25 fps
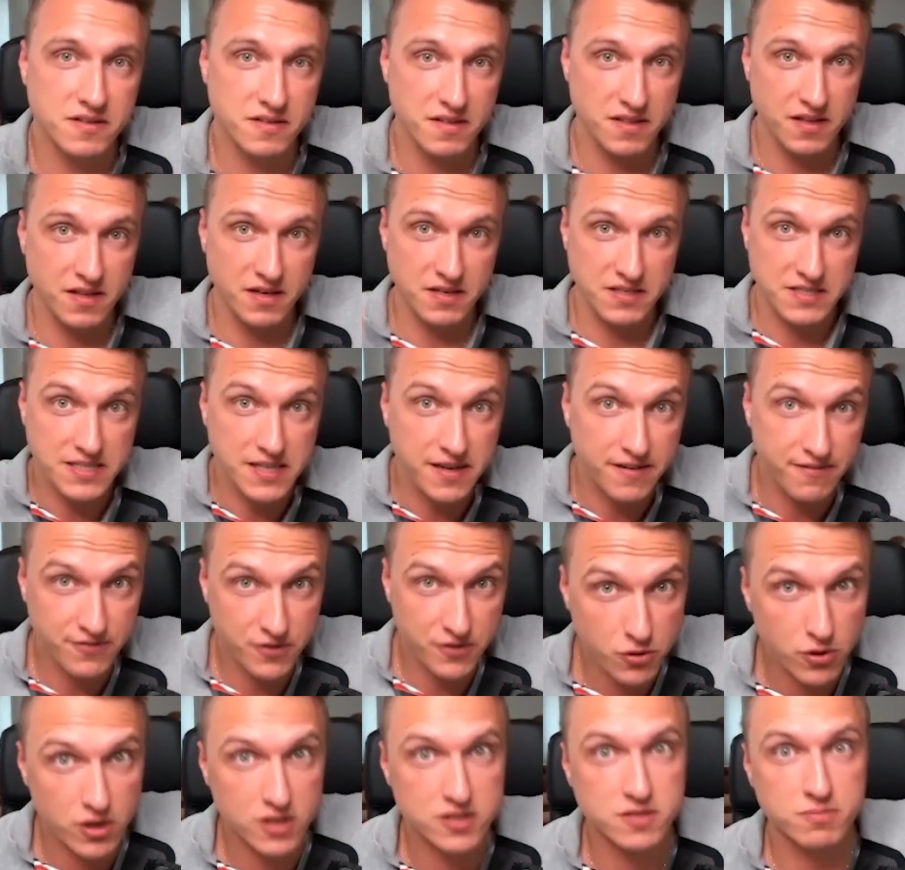The dear
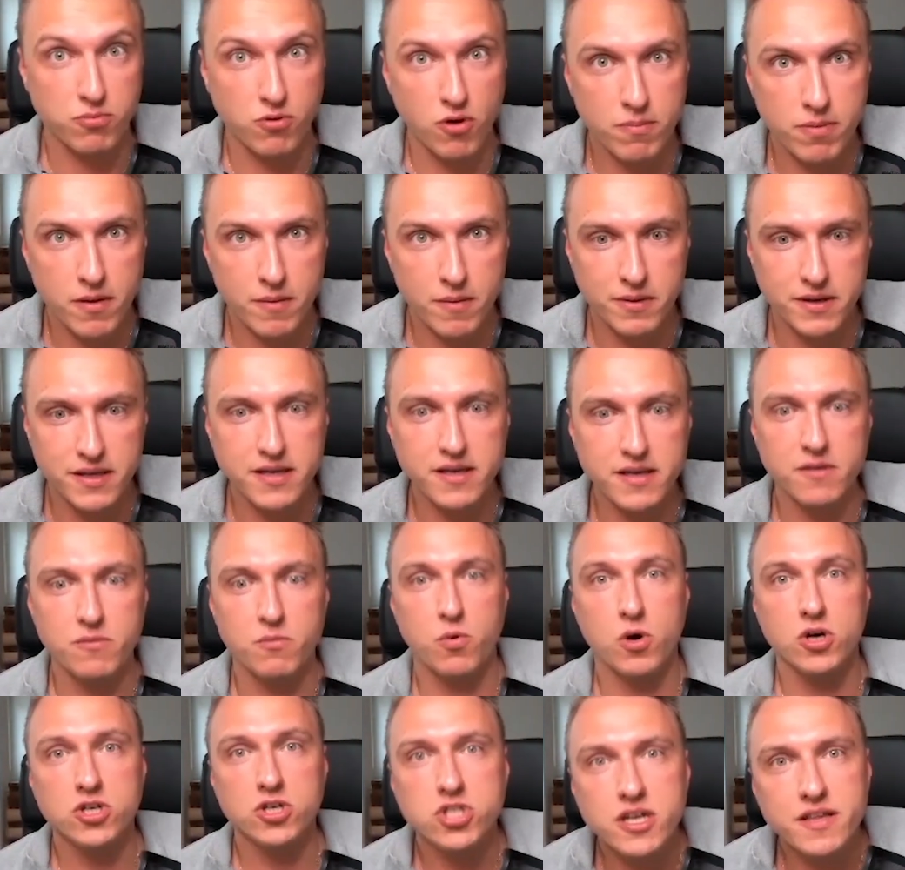viewers probably
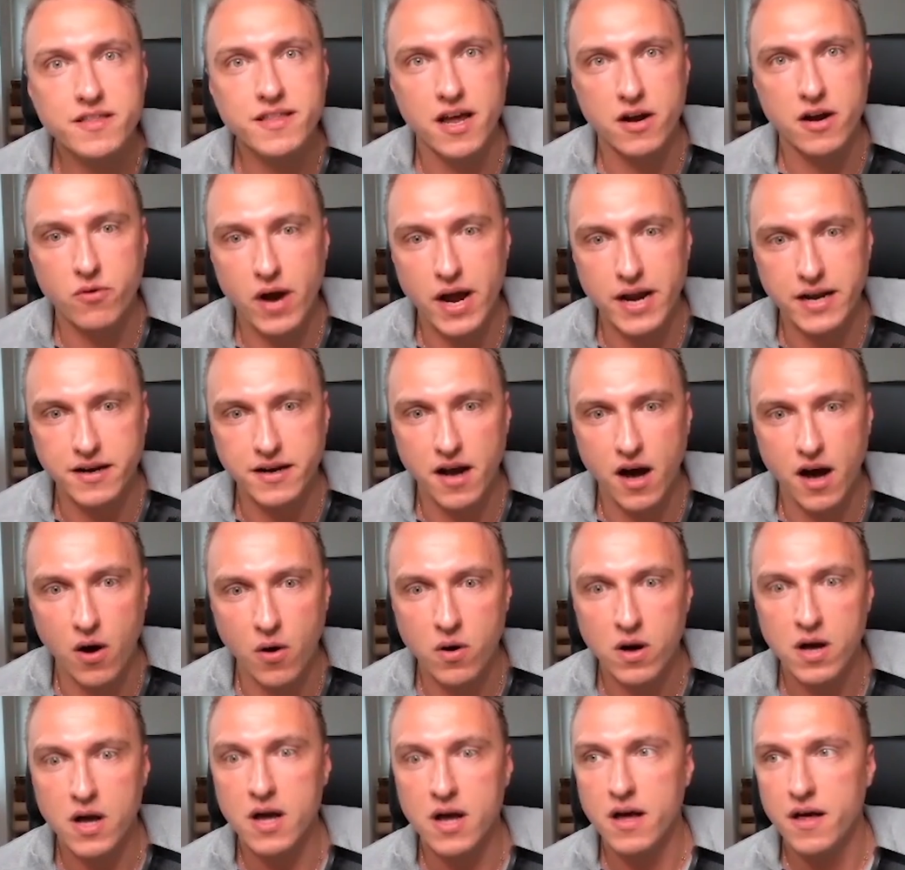watching that right
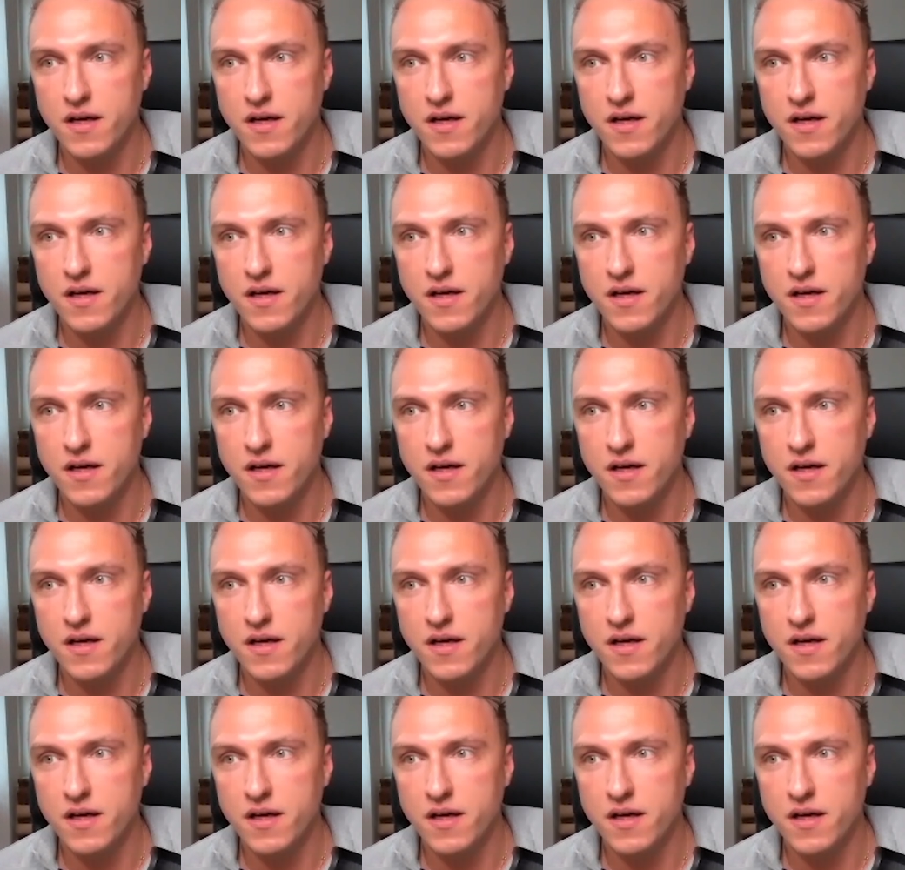now,